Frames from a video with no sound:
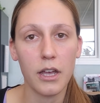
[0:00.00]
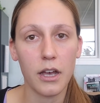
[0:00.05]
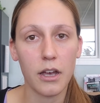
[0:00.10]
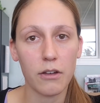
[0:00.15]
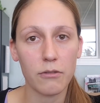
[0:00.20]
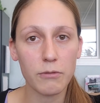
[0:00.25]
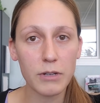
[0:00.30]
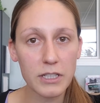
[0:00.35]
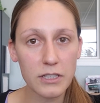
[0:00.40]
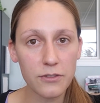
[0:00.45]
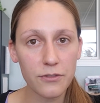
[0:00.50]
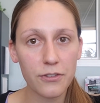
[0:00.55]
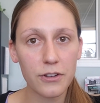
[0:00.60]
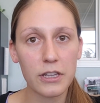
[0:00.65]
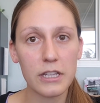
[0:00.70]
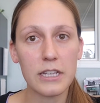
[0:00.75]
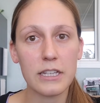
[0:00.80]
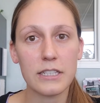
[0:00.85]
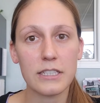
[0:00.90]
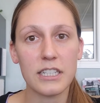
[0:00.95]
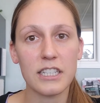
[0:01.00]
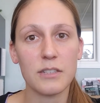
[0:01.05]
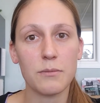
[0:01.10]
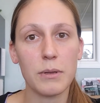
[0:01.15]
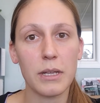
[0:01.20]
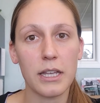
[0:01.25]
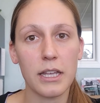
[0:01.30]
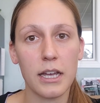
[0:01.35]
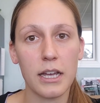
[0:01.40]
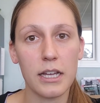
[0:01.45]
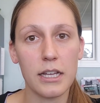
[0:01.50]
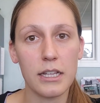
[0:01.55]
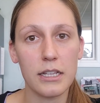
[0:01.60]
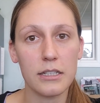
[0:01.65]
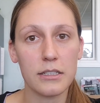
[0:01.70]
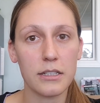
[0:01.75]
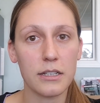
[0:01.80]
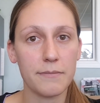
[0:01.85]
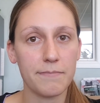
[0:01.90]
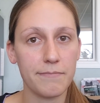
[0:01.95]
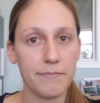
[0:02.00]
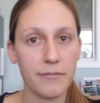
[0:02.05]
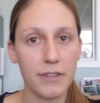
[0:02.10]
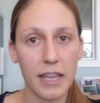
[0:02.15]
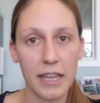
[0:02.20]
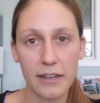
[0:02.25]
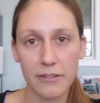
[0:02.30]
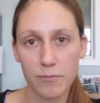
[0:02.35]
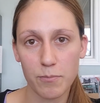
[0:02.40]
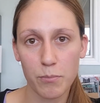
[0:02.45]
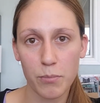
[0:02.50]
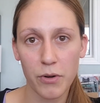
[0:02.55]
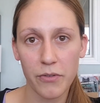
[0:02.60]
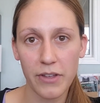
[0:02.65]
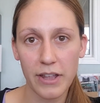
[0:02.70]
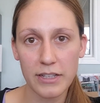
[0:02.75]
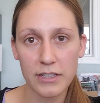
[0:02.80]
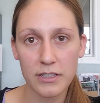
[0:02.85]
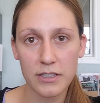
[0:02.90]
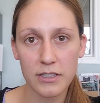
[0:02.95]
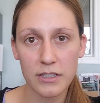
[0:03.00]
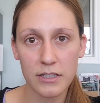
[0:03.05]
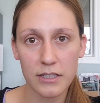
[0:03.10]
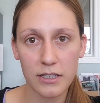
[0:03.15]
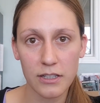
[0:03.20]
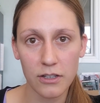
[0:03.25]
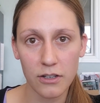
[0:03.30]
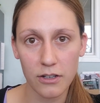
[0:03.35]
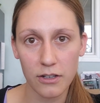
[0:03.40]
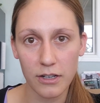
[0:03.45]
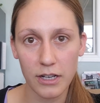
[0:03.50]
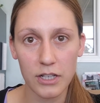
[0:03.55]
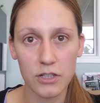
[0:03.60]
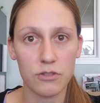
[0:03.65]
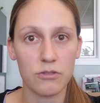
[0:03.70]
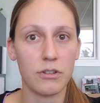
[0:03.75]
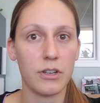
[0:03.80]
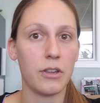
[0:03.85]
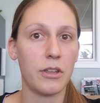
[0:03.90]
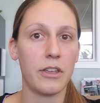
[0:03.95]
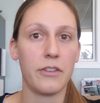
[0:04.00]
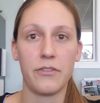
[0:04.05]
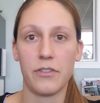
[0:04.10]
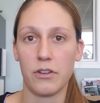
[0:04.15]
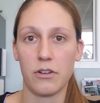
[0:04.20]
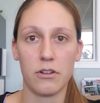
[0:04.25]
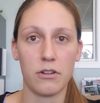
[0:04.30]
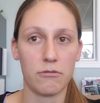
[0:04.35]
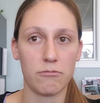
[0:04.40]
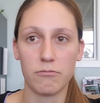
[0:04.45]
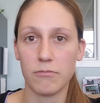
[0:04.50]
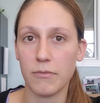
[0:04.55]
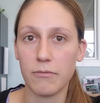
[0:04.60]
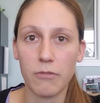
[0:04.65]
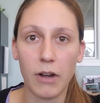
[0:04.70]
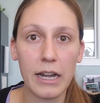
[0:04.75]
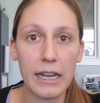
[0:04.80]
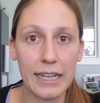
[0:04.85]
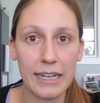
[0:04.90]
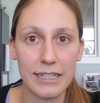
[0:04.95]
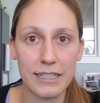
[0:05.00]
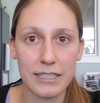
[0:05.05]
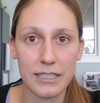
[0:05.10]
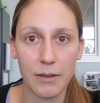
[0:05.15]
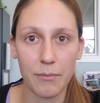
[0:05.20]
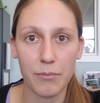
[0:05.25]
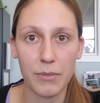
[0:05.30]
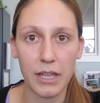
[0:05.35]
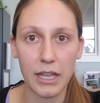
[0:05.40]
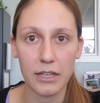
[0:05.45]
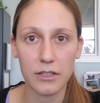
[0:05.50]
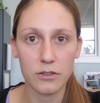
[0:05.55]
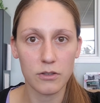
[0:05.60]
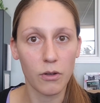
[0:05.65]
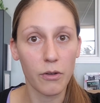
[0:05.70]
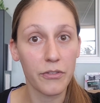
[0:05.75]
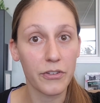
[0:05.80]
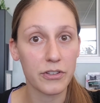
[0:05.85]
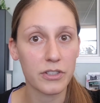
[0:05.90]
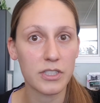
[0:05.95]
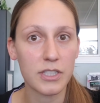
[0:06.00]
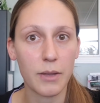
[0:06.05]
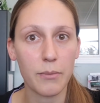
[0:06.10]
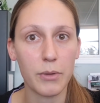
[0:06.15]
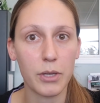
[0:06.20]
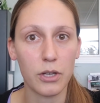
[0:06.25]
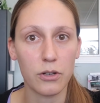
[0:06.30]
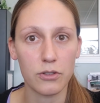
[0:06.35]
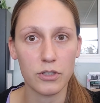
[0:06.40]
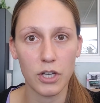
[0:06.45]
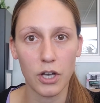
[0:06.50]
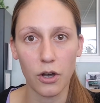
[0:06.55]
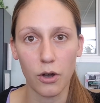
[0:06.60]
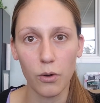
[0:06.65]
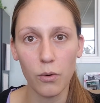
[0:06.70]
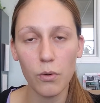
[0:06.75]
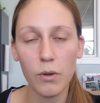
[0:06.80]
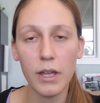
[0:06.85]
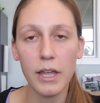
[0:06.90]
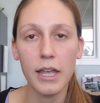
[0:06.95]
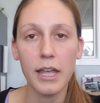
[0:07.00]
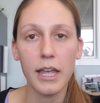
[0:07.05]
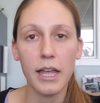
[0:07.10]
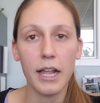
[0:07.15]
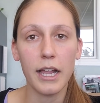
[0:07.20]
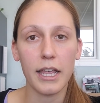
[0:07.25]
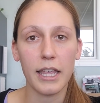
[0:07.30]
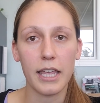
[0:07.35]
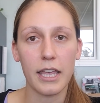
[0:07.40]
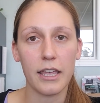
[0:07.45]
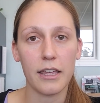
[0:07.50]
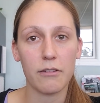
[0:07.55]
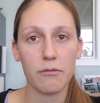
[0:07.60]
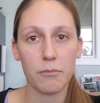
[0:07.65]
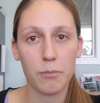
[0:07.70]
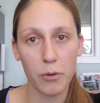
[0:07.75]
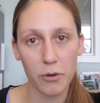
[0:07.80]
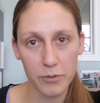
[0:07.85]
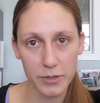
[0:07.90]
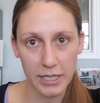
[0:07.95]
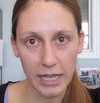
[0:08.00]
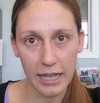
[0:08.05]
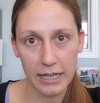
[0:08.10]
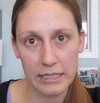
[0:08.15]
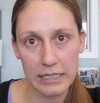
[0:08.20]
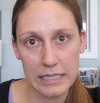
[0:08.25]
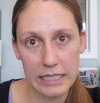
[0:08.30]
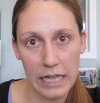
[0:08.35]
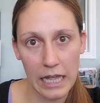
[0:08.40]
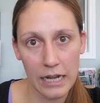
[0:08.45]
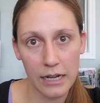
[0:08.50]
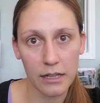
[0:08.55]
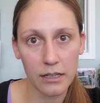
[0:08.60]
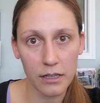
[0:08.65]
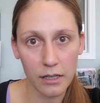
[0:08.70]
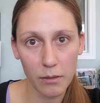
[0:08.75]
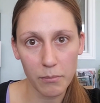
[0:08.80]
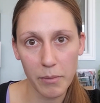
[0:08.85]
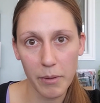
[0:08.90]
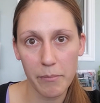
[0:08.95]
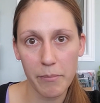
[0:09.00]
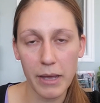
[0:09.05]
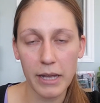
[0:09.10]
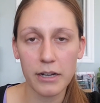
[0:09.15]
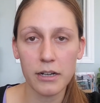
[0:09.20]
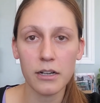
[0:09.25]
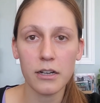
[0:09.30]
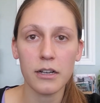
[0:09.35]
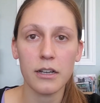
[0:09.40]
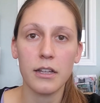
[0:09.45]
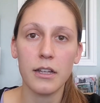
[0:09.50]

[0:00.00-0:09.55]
Reason for this is because it prevents your injury if you're running into something. So if you're stubbing your toe, it protects that a little bit better.